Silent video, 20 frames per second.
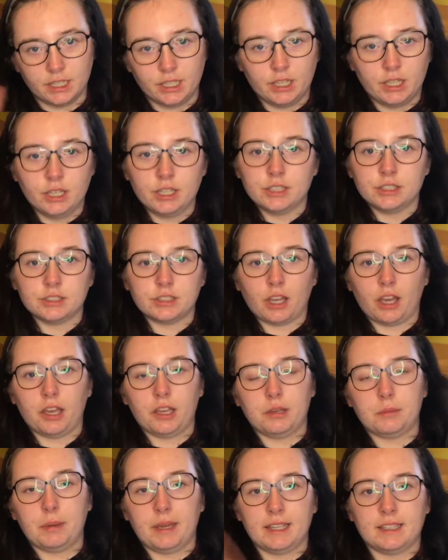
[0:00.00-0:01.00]

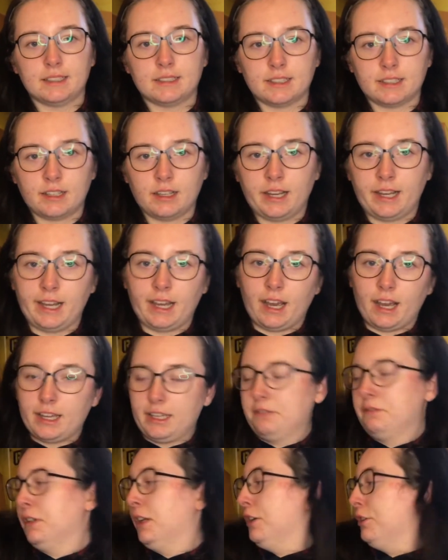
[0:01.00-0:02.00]
So basically I
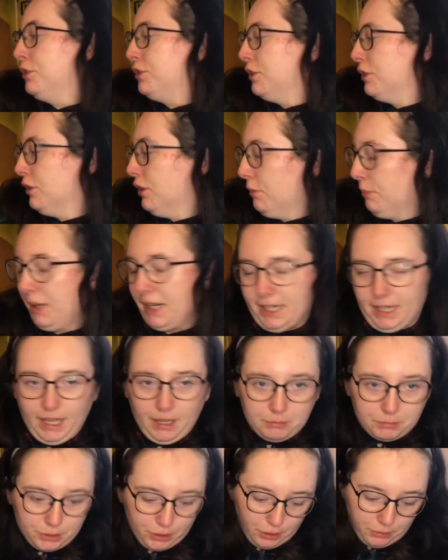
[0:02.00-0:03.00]
have Notion on my
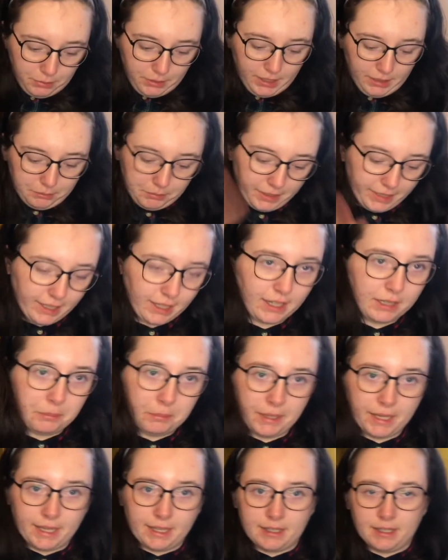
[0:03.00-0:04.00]
laptop and my
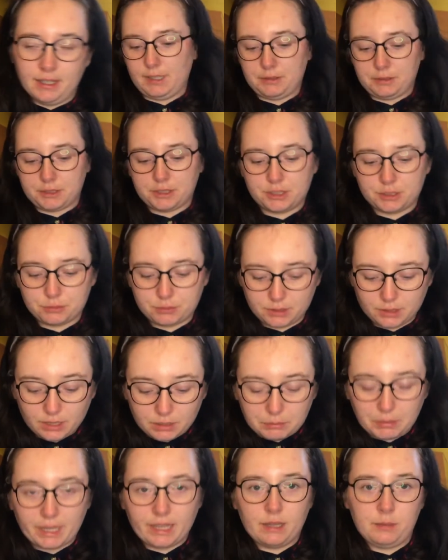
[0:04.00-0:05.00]
iPad,
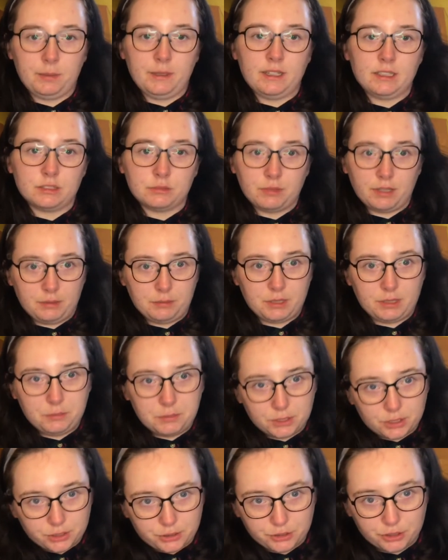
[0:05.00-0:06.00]
my iPad is where I'm going to be
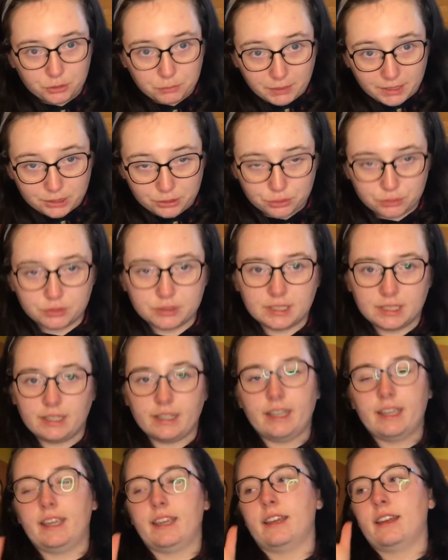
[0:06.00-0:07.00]
showing you my tour
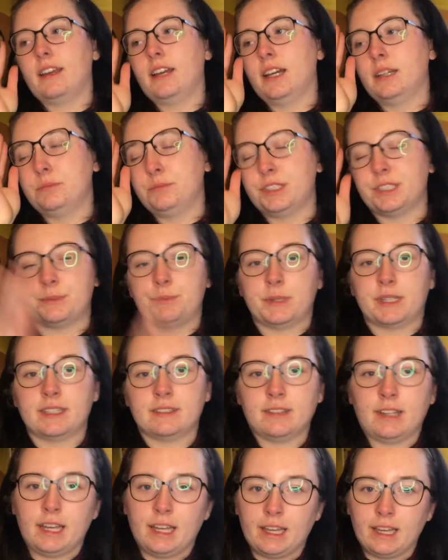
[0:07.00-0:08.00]
today, just
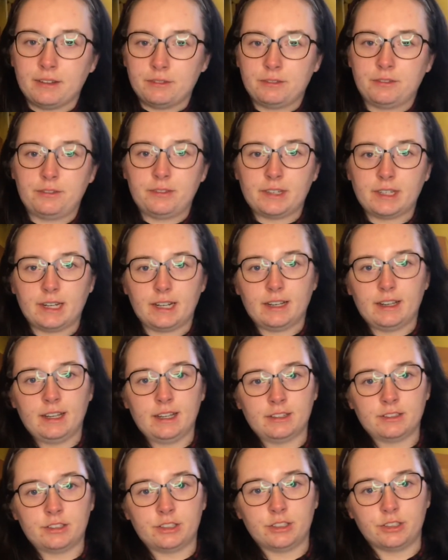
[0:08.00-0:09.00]
because I haven't figured out
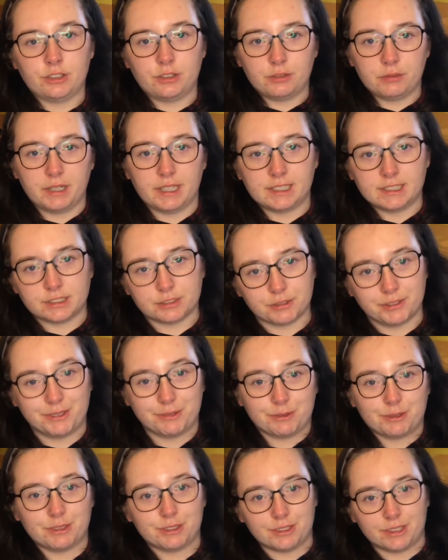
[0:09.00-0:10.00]
how to do any screen
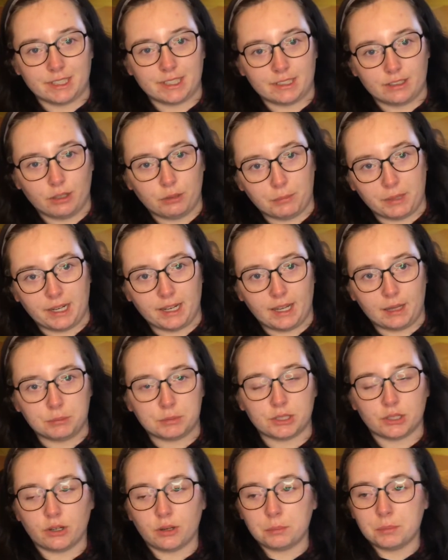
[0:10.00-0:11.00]
recording on my
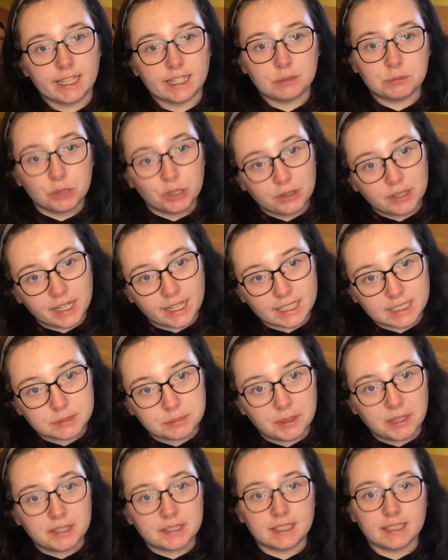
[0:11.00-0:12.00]
laptop. I'm not an
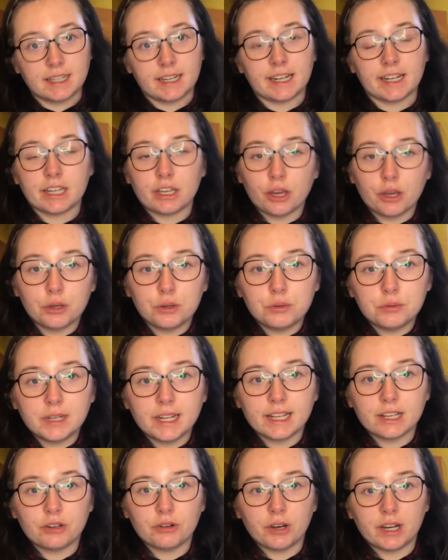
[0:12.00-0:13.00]
expert in any
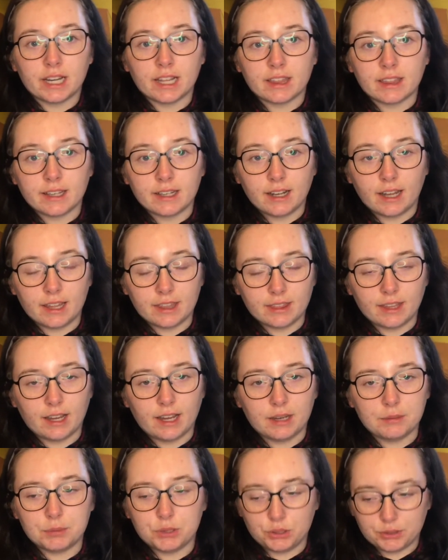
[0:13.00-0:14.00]
coding or anything like
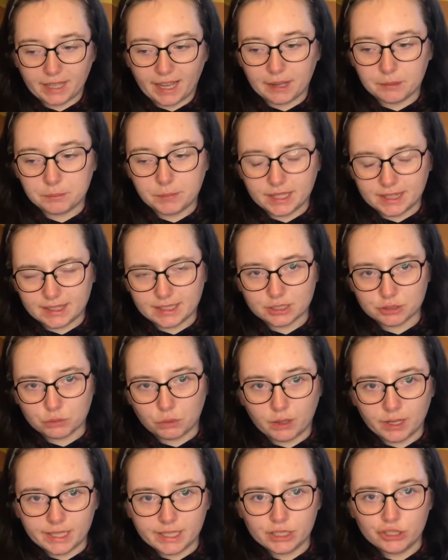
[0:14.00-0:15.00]
that, but you can make this
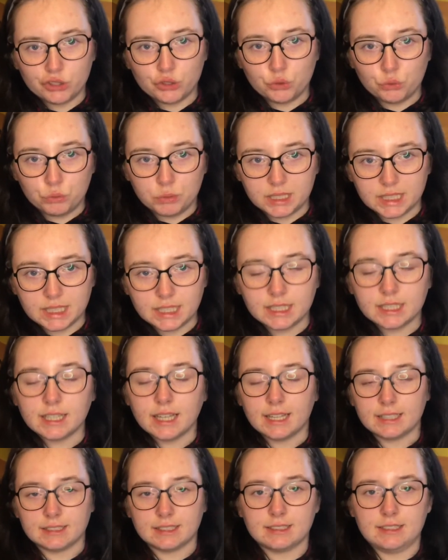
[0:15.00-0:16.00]
quite unique.
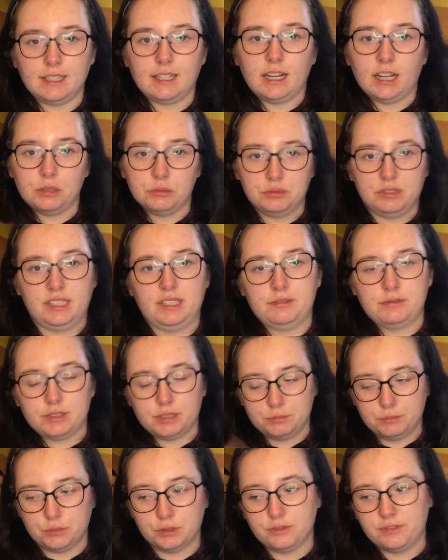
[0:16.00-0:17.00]
As I said, I will leave
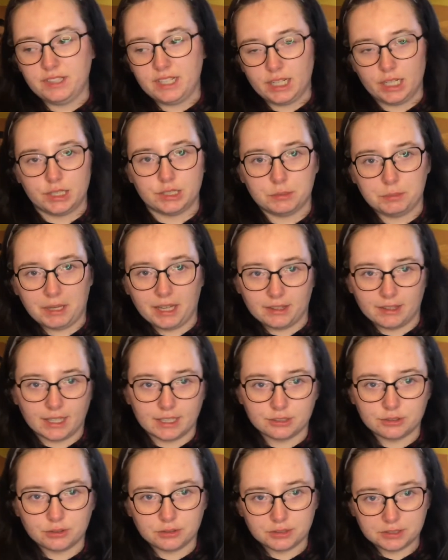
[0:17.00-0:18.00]
some more videos about
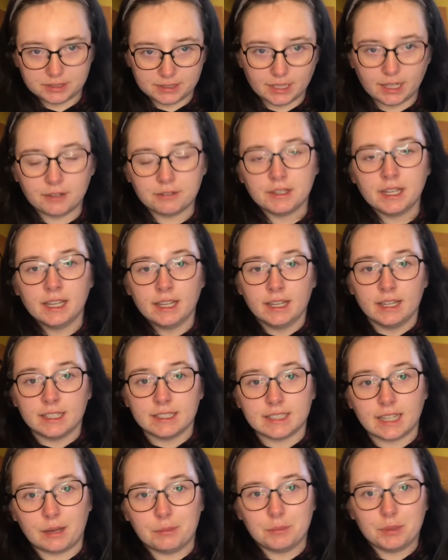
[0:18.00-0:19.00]
that sort of stuff
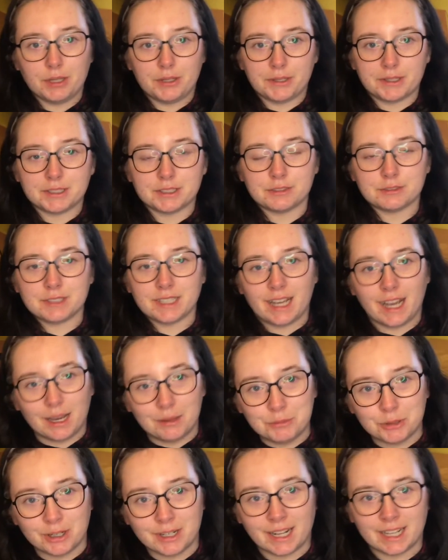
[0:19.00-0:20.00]
down below, because obviously
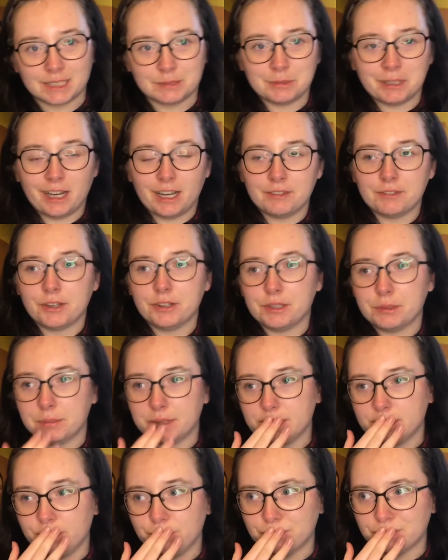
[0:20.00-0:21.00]
I'm not an expert. I've only
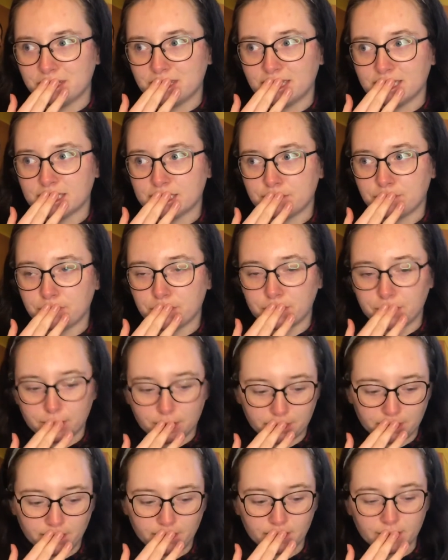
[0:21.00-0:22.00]
been using this for
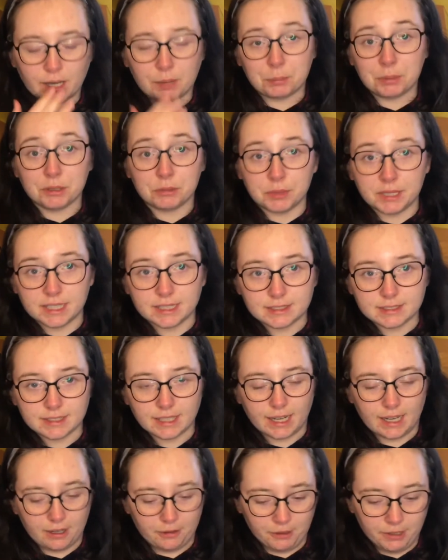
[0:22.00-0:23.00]
a couple of weeks
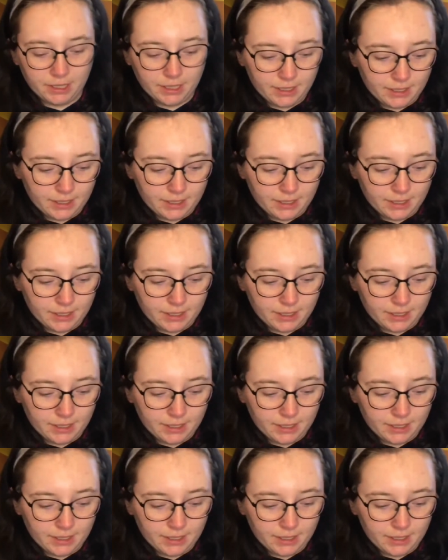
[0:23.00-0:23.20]
now.